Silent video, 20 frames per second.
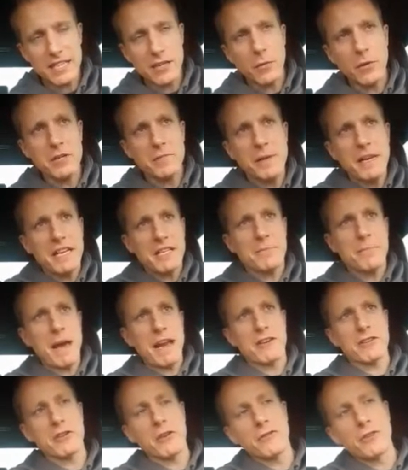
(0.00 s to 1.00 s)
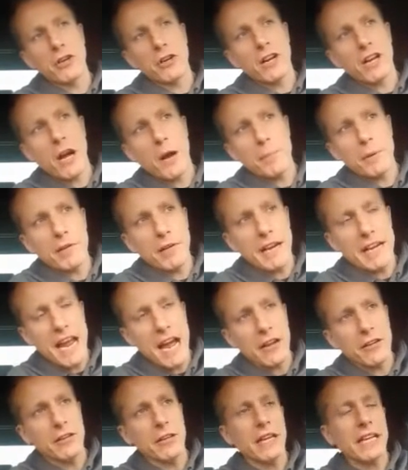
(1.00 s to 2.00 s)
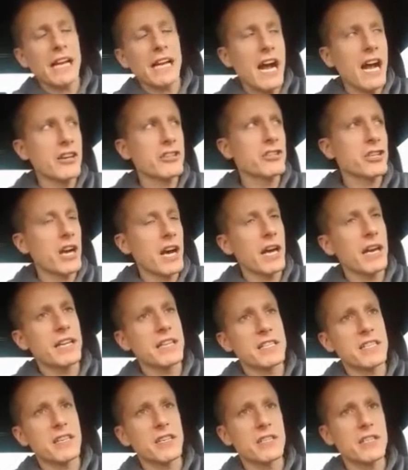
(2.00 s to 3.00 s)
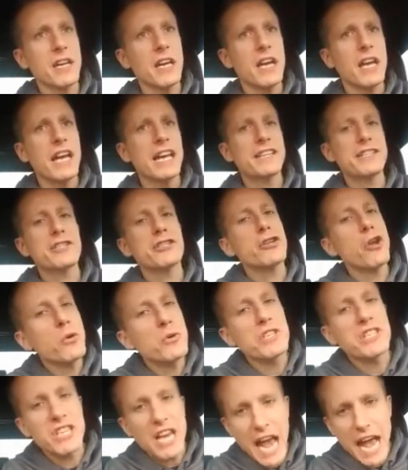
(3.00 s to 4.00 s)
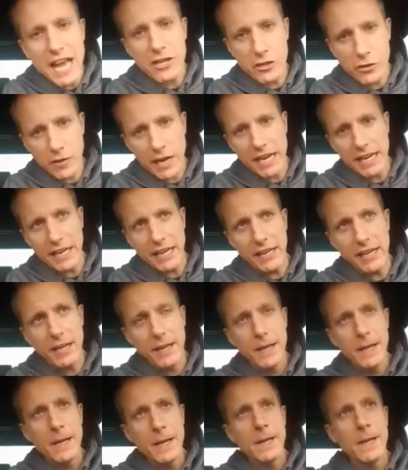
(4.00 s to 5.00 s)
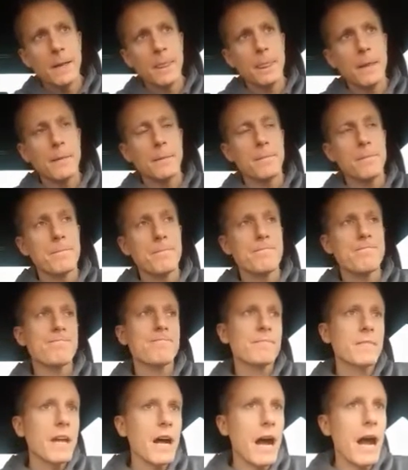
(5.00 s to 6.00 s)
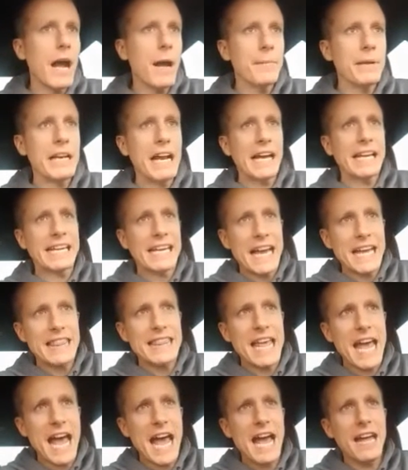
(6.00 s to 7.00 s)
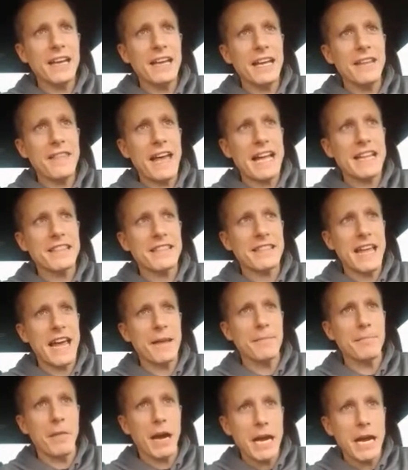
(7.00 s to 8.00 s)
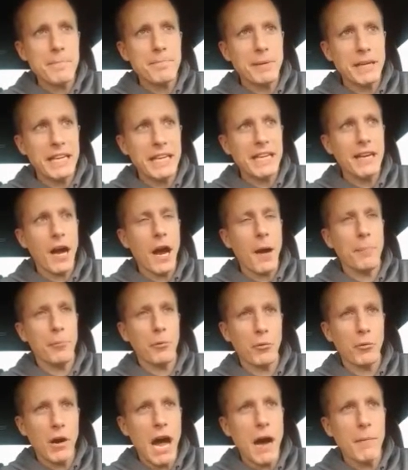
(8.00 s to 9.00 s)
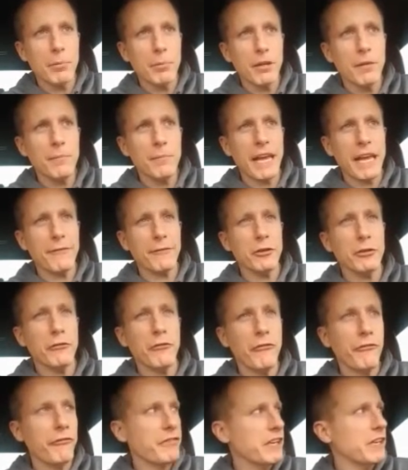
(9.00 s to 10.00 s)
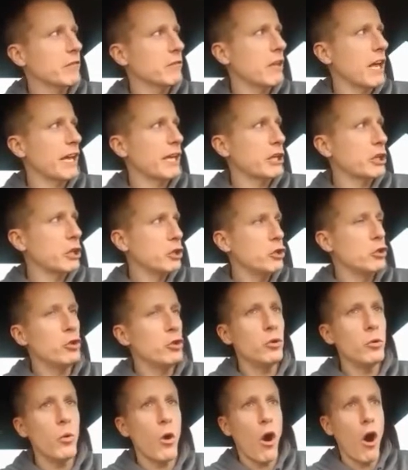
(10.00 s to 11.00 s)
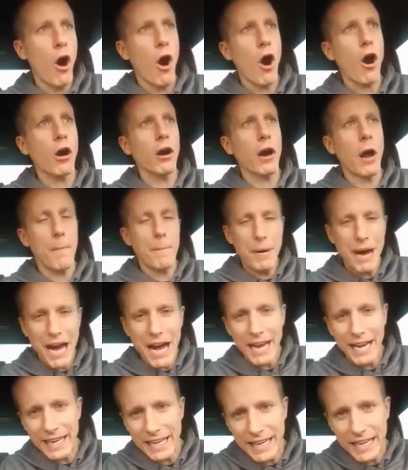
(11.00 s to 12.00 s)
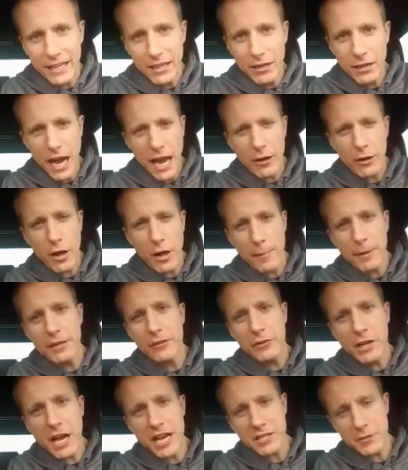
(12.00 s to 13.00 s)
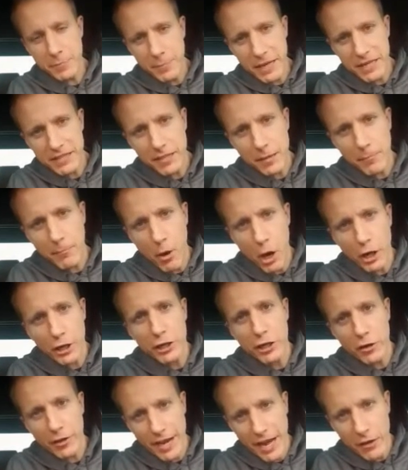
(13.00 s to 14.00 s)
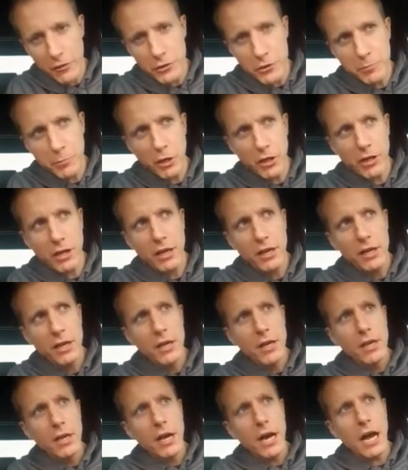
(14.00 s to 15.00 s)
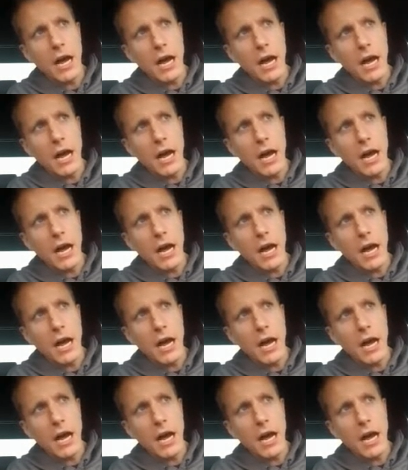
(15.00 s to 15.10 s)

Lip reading: That doesn't always mean it's better. So if you're in a company right now and you're like, gosh, John, it's so saturated. I get that, and that might be a problem if you feel like you are a pioneer. I don't know how many of you guys have picked up Mark Yarnell's book,